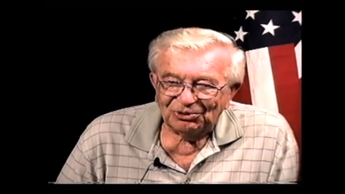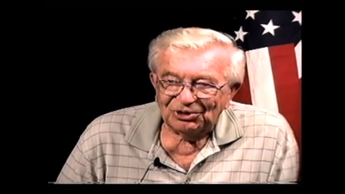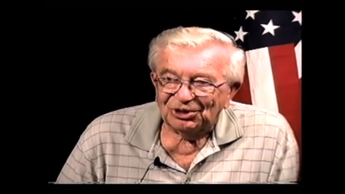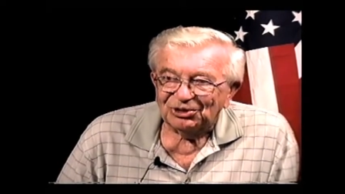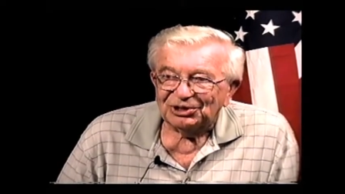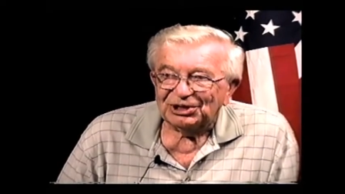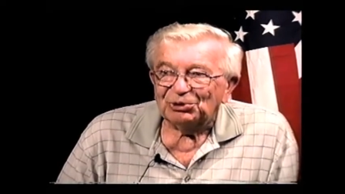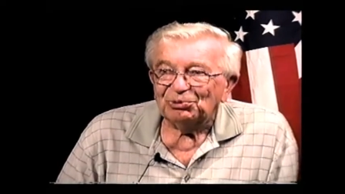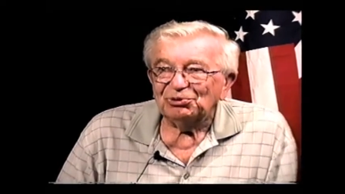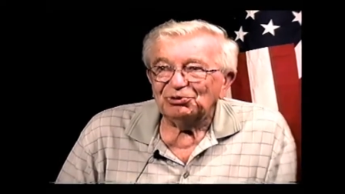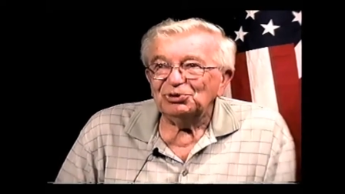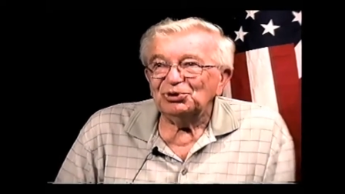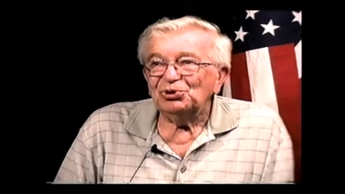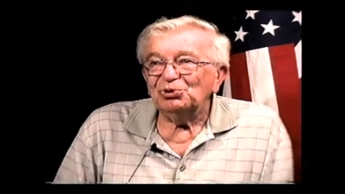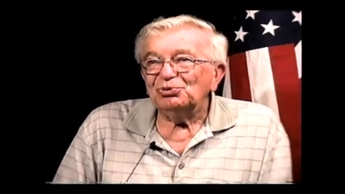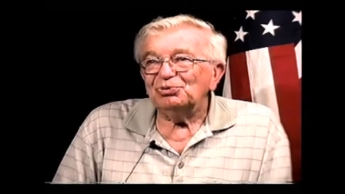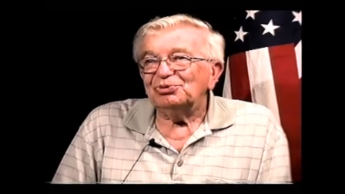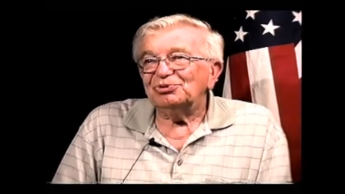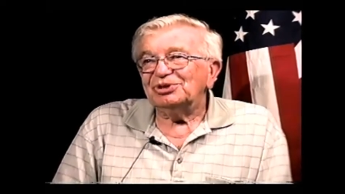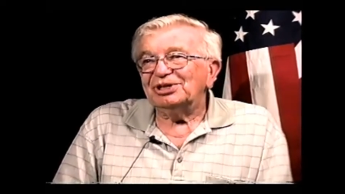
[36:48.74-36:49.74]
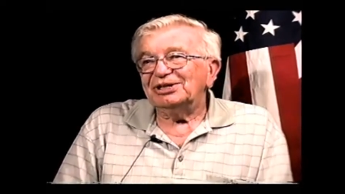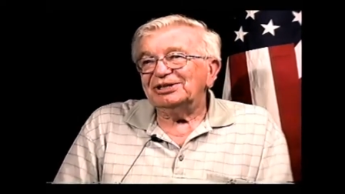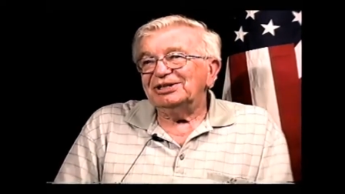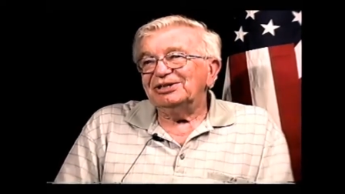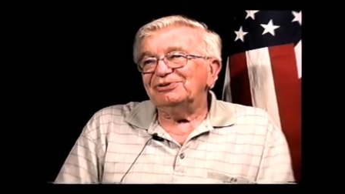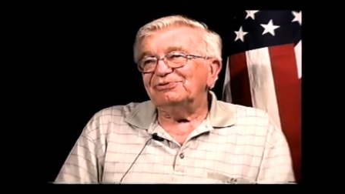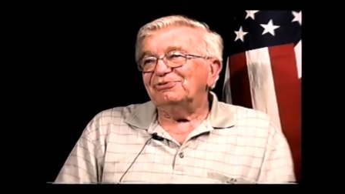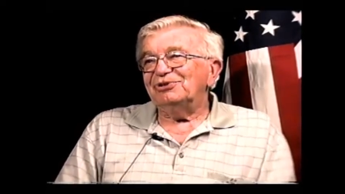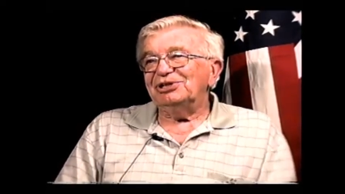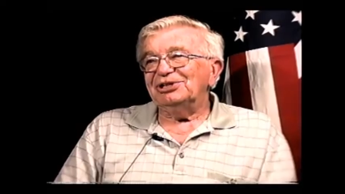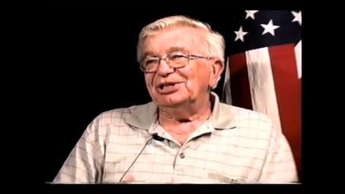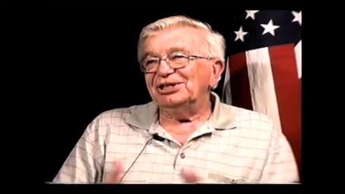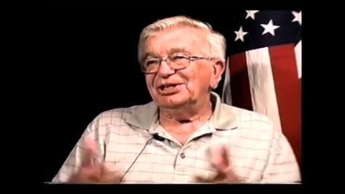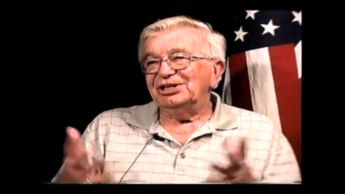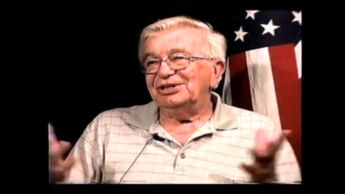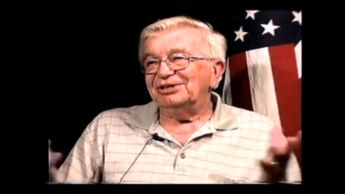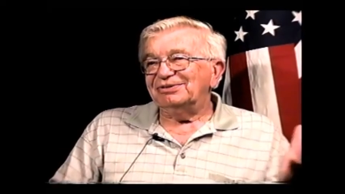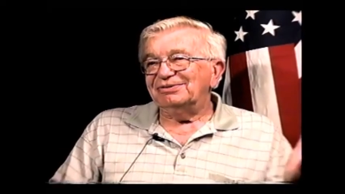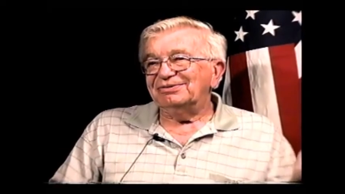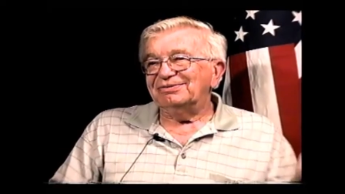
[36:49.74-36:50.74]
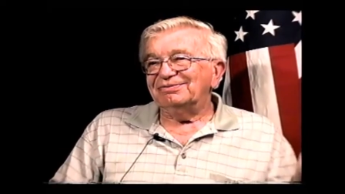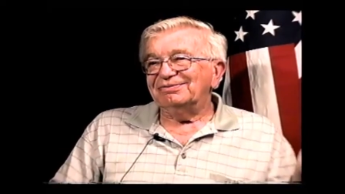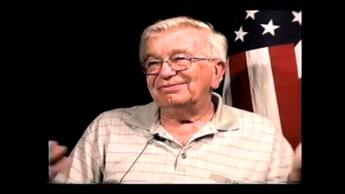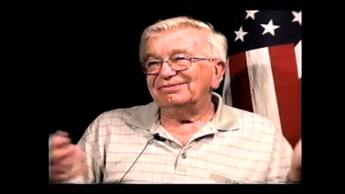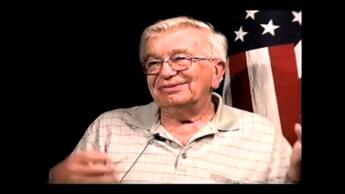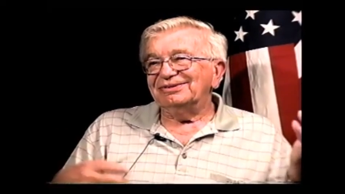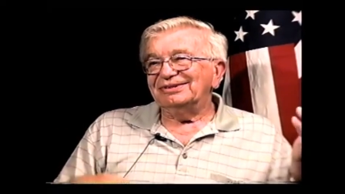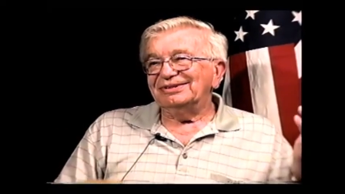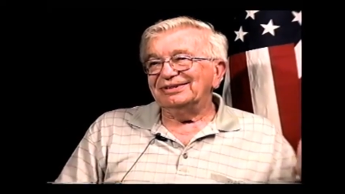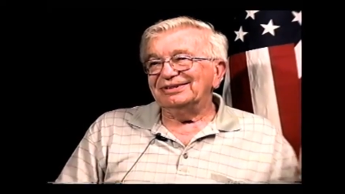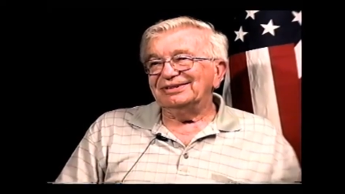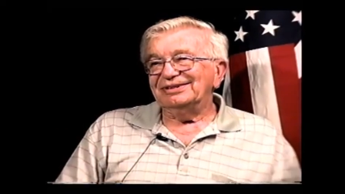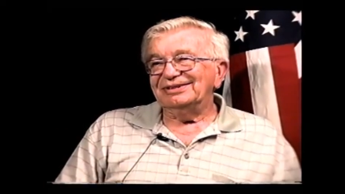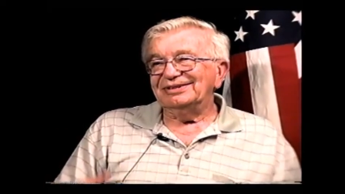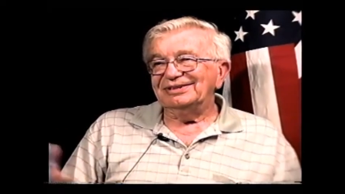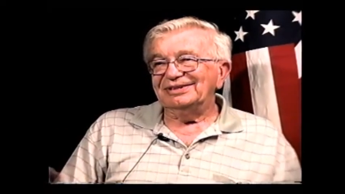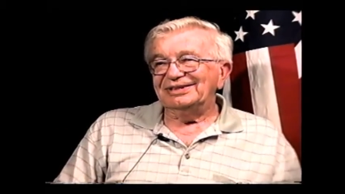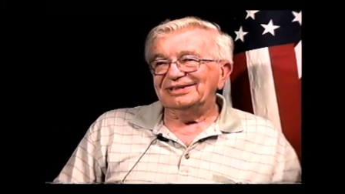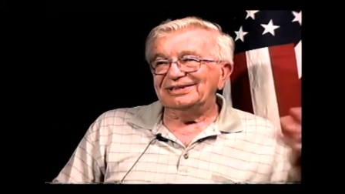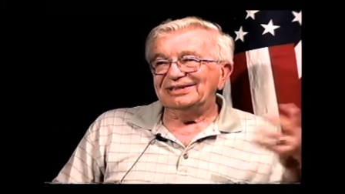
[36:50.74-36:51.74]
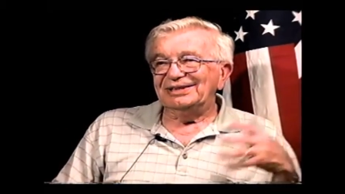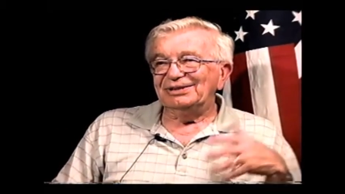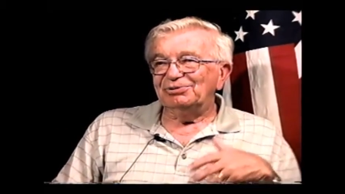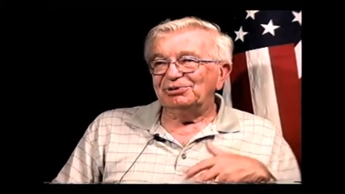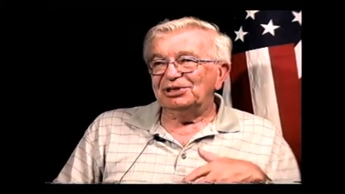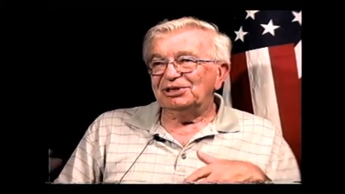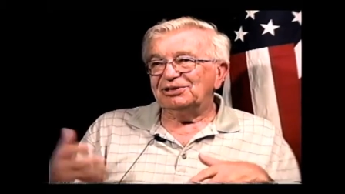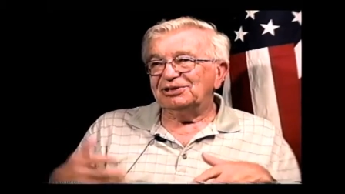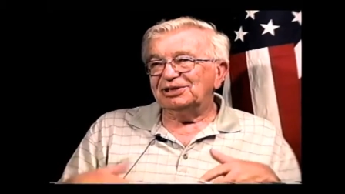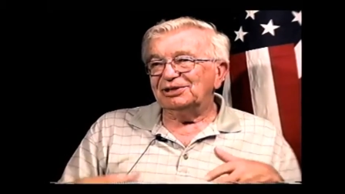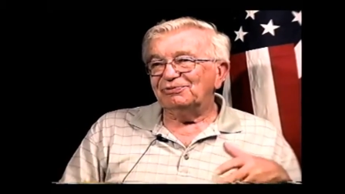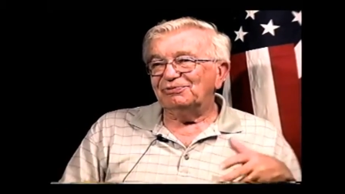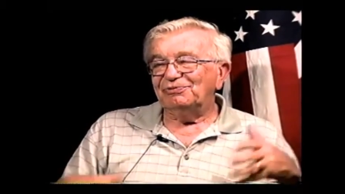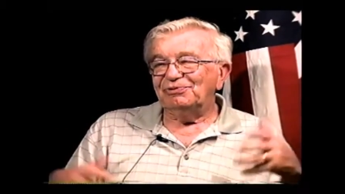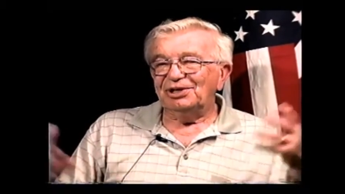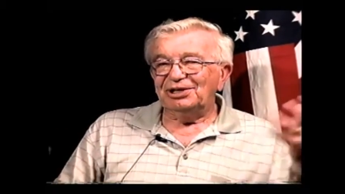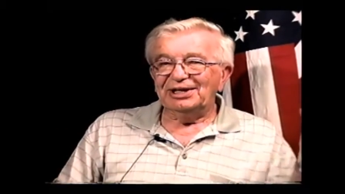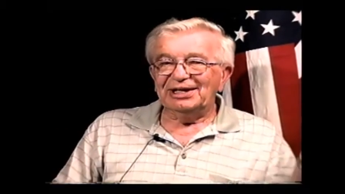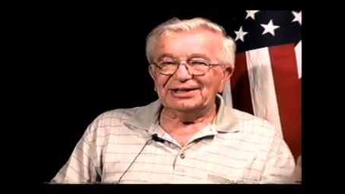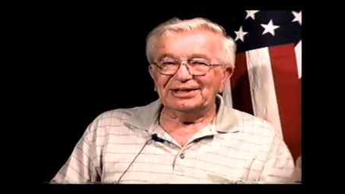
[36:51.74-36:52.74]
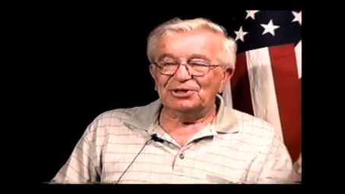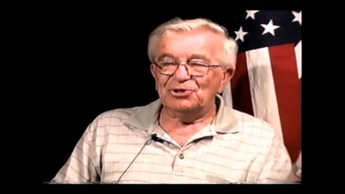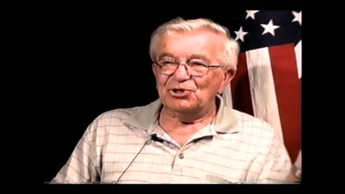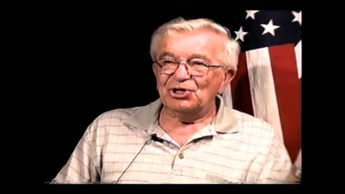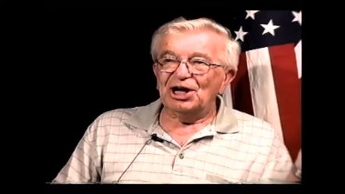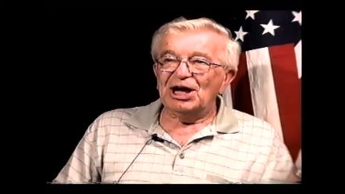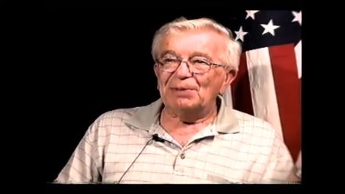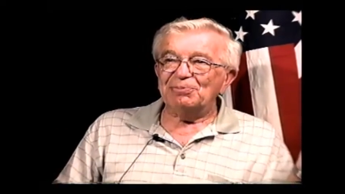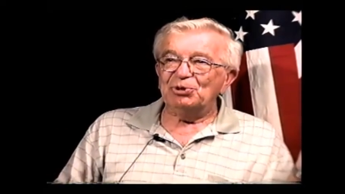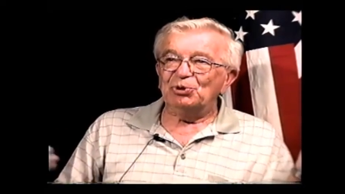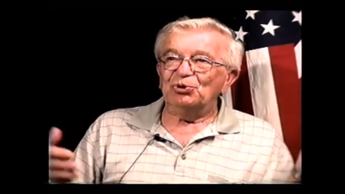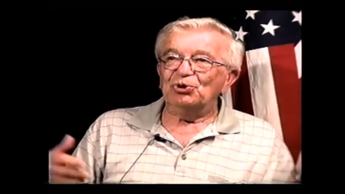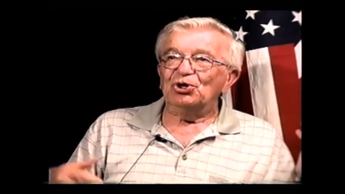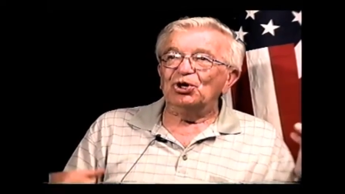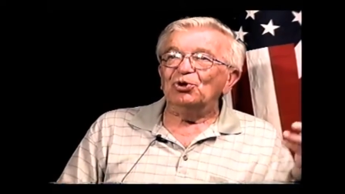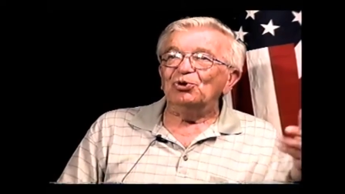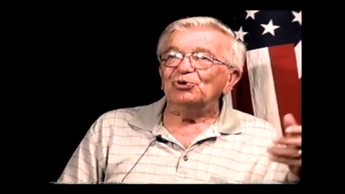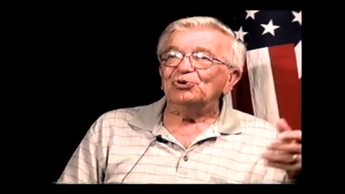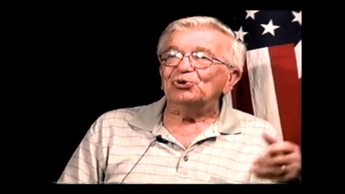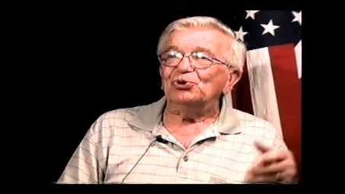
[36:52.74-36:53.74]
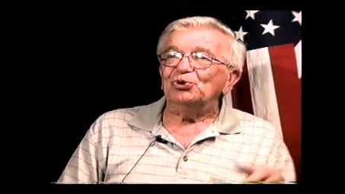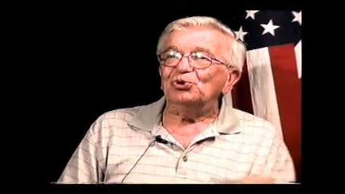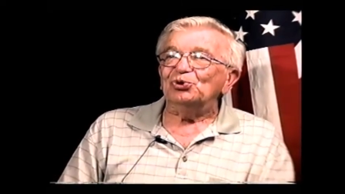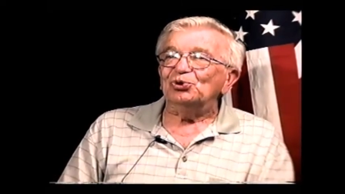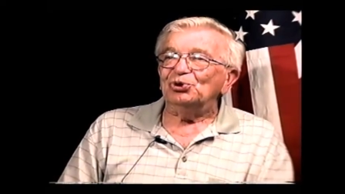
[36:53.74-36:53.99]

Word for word: there was no. I didn't feel any. Uh-huh. You just felt like a job you were going through.